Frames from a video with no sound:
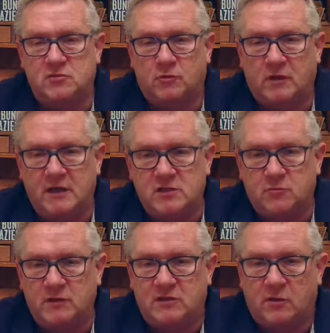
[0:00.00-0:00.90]

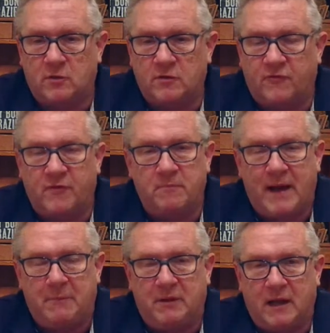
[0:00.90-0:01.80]
Israelites returned
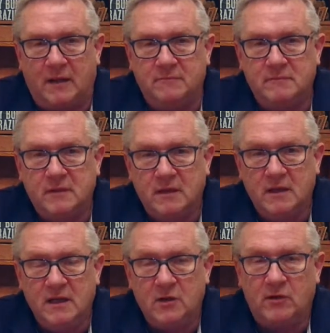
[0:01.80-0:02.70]
from Babylon.
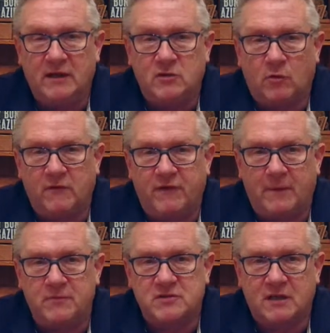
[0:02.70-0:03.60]
He only had
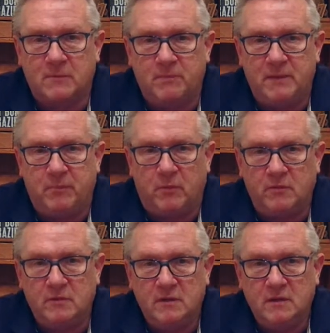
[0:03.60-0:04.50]
25% of the people.
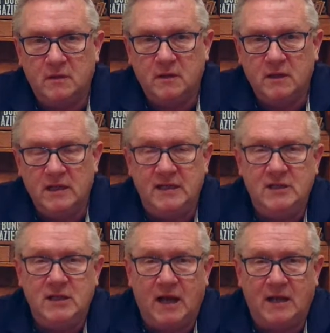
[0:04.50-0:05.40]

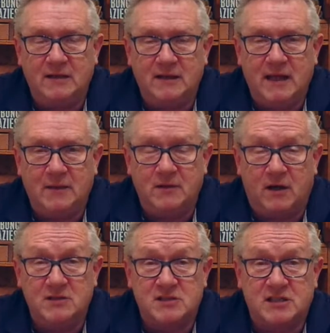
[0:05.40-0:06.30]
He had
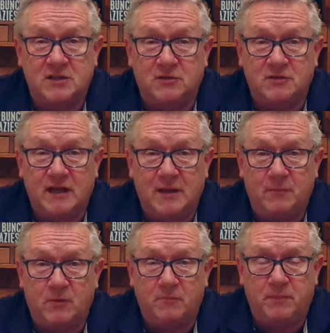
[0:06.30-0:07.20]
unskilled
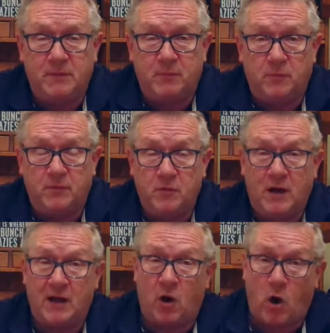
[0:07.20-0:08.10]
labor and people
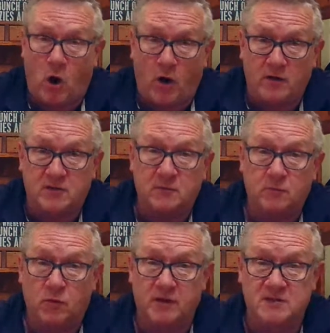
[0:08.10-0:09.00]
who had heart
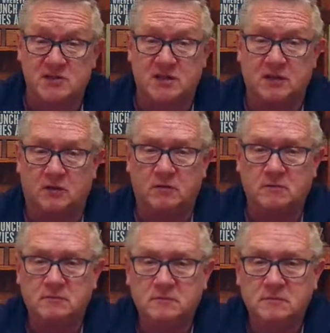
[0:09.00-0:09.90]
more than skill.